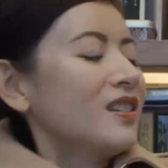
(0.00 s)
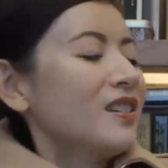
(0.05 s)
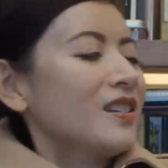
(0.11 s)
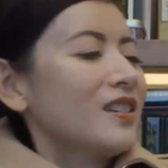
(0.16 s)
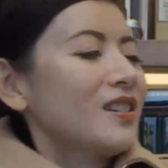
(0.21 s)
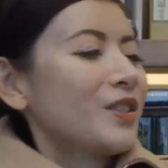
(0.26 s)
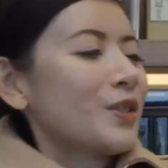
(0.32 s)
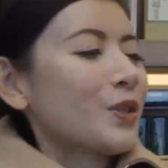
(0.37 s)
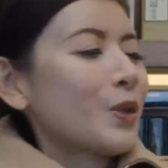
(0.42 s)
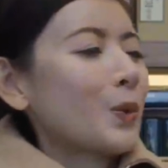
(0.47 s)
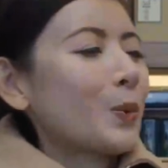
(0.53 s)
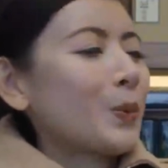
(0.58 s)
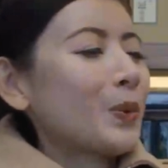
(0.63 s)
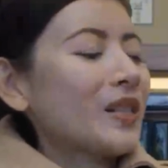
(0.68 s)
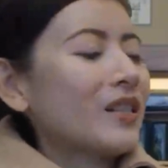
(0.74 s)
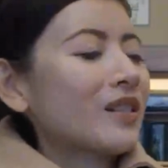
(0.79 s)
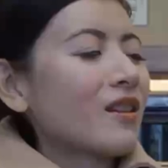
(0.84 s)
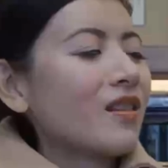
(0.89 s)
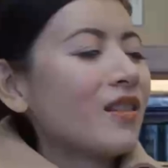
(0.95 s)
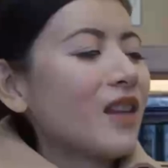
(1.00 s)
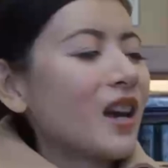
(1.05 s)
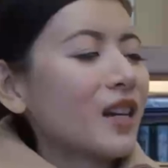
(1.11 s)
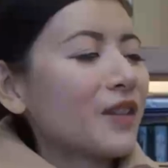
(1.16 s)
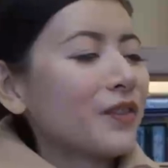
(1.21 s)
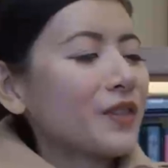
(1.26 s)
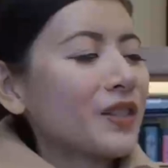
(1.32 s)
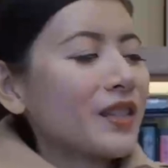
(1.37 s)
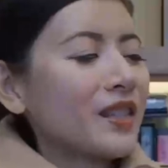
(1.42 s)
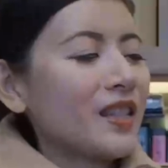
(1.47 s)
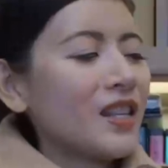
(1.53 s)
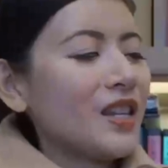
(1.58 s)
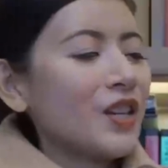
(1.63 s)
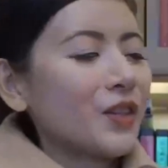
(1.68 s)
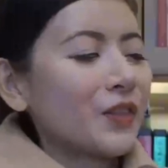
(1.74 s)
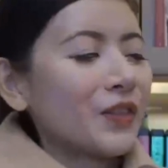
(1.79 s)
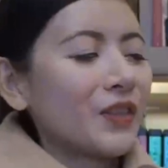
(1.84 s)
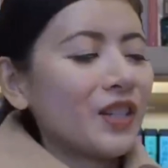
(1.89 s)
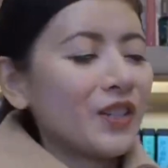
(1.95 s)
So we saw a lot of sea
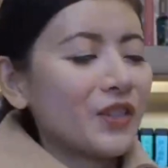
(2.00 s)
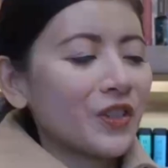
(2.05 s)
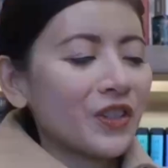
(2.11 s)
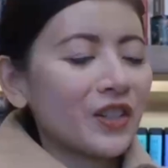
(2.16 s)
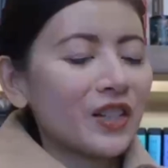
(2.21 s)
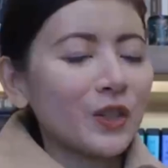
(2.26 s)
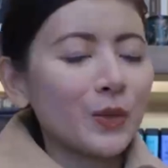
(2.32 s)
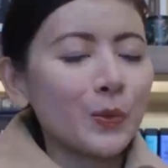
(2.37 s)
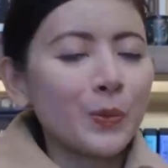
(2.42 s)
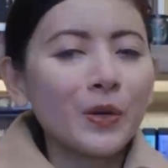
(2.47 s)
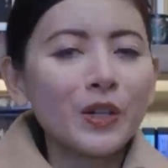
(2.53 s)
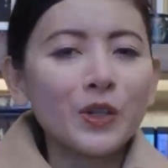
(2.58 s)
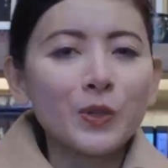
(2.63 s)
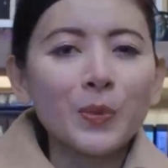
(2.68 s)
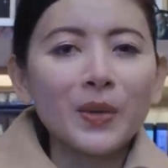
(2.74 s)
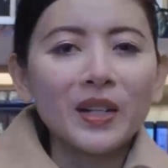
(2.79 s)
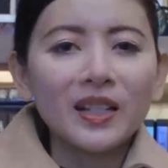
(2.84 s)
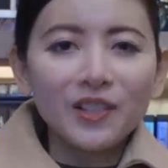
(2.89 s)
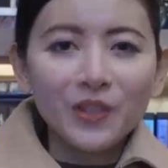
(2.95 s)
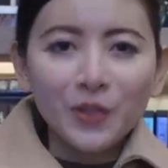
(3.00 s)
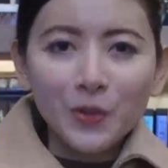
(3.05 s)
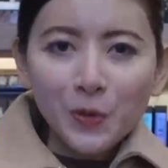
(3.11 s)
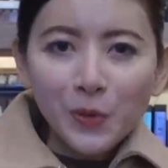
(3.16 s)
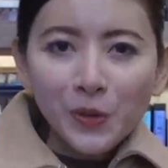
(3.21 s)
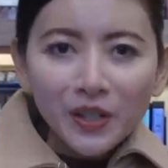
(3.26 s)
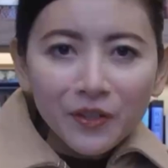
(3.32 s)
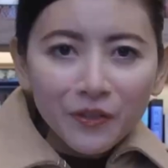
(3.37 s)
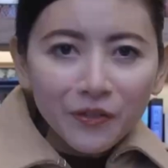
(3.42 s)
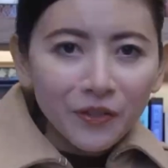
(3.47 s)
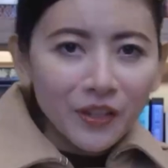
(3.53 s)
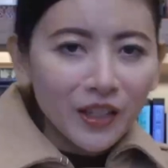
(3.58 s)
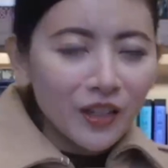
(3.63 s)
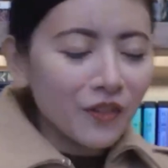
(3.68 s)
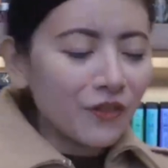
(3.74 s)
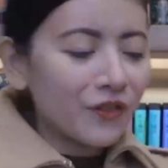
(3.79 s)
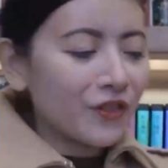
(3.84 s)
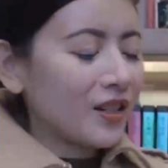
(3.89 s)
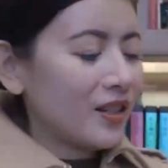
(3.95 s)
creatures. Which one is your
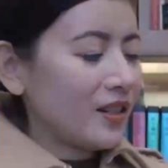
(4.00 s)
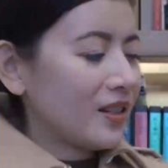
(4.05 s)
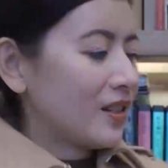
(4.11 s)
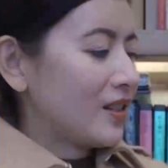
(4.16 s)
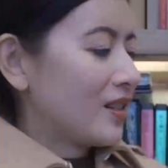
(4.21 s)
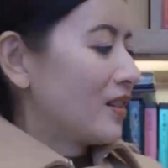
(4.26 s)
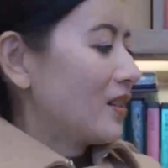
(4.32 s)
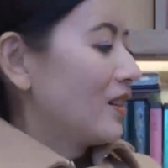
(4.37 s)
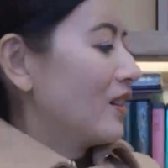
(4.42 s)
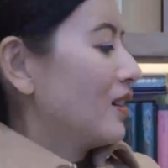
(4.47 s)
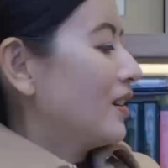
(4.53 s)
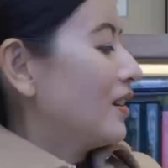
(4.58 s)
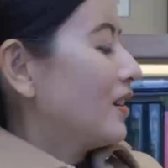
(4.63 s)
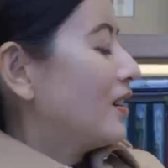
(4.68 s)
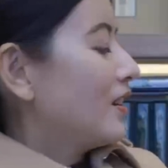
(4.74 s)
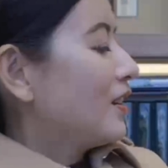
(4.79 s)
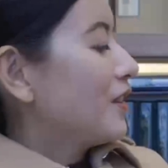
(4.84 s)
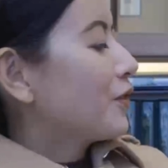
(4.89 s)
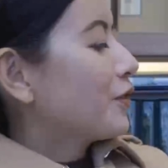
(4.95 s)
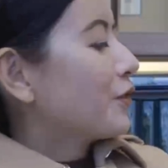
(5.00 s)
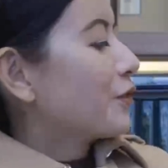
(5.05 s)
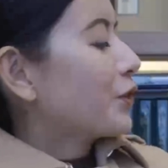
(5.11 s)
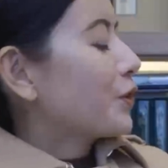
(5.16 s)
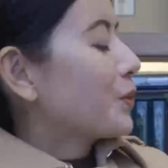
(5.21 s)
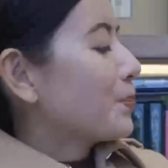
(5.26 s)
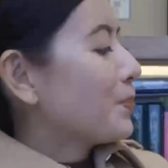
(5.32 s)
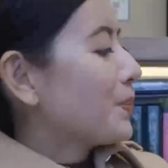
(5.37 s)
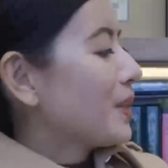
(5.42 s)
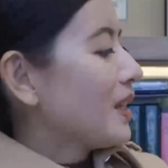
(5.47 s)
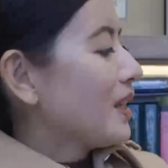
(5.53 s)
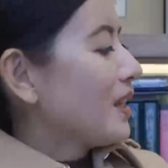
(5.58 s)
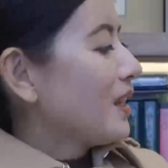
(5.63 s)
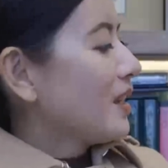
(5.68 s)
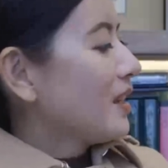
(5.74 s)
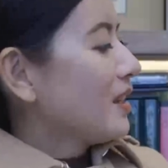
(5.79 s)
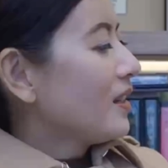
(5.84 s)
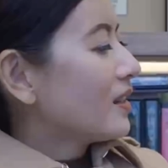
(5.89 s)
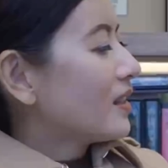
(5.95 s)
favorite? For
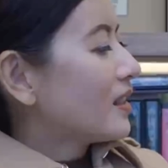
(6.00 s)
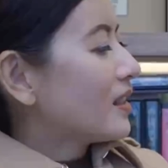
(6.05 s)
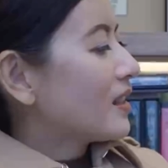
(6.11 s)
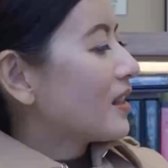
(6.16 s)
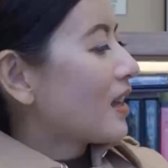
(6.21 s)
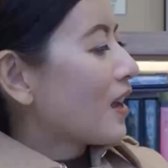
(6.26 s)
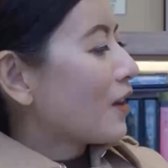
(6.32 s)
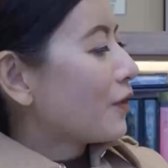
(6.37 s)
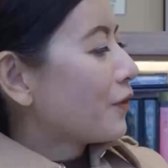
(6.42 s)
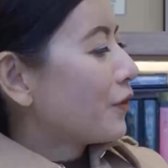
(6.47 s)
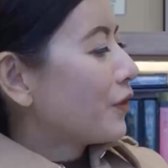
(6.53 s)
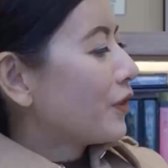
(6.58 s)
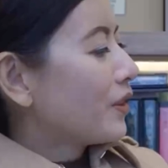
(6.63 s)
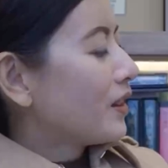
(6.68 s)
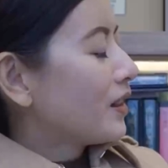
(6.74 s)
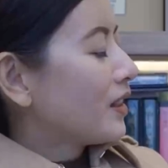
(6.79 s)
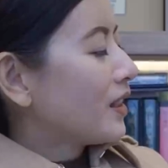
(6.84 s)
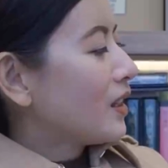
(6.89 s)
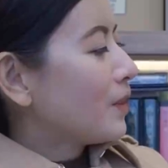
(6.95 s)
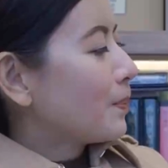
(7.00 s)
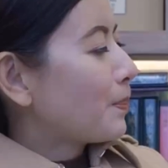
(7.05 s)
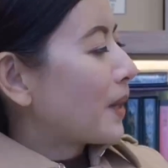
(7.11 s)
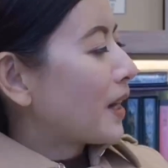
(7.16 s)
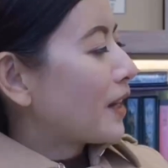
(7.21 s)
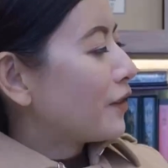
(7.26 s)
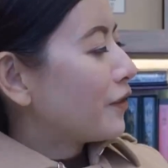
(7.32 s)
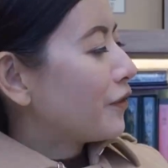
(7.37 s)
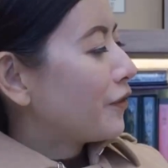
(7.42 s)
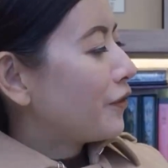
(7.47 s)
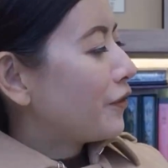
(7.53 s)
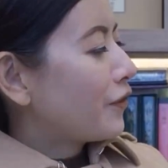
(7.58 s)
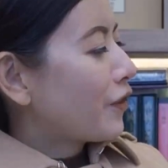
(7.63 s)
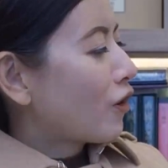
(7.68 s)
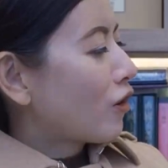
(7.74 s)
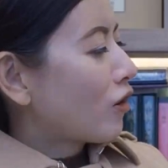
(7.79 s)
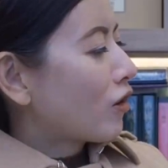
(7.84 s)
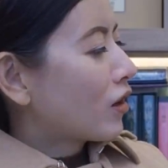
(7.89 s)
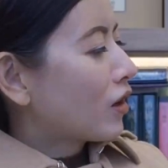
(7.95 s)
me, definitely by
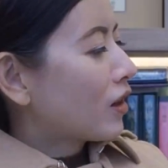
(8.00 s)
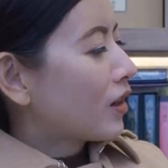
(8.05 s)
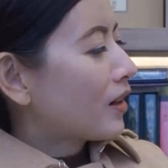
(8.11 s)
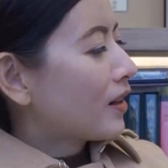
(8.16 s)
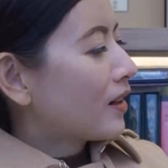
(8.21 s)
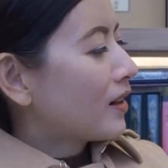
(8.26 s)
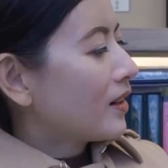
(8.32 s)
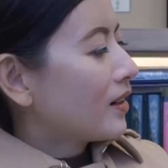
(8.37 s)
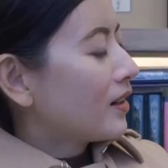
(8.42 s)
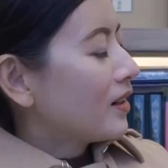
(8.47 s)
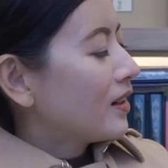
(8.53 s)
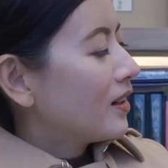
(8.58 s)
far,